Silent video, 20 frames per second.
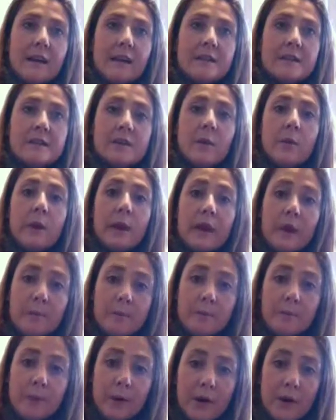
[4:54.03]
So
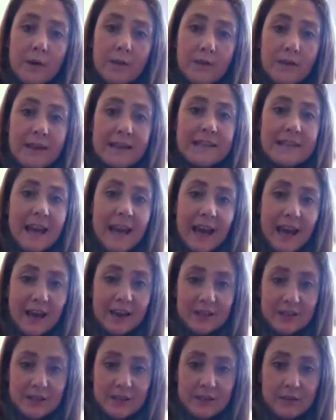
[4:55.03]
imperfect
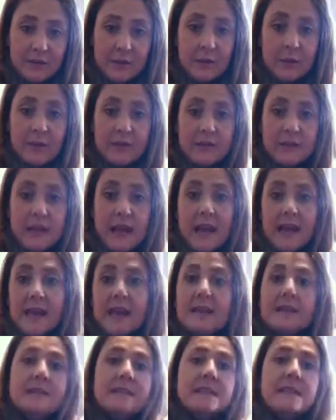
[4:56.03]
action or
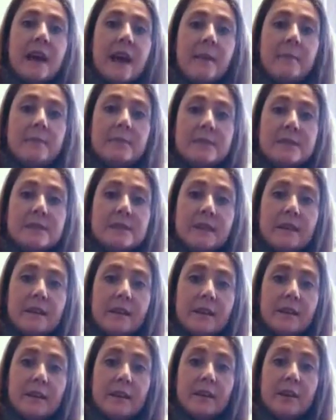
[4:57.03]
taking steps
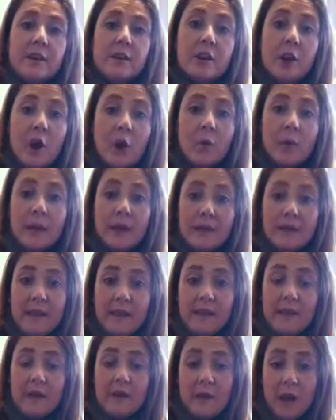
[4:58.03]
knowing
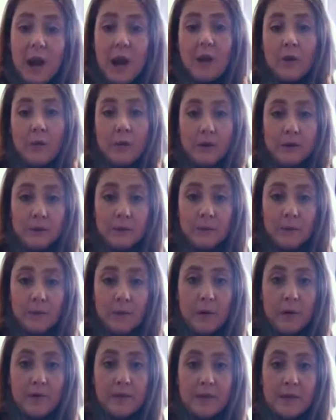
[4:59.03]
that they're not going to be
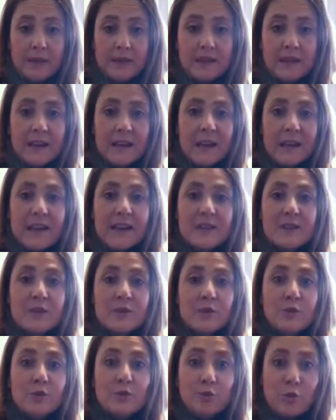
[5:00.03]
perfect is
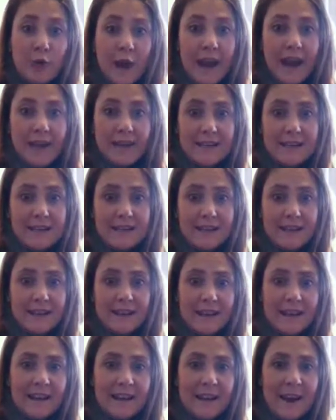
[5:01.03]
great.
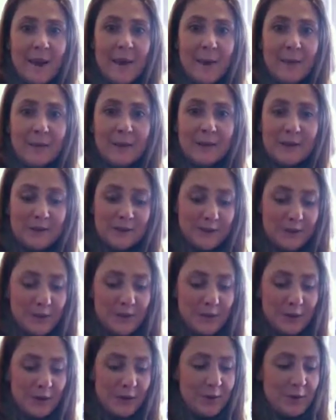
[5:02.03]
And now I'm going to show
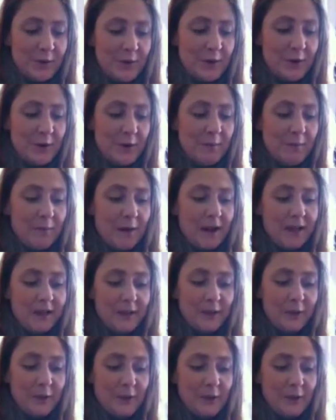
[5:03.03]
you my little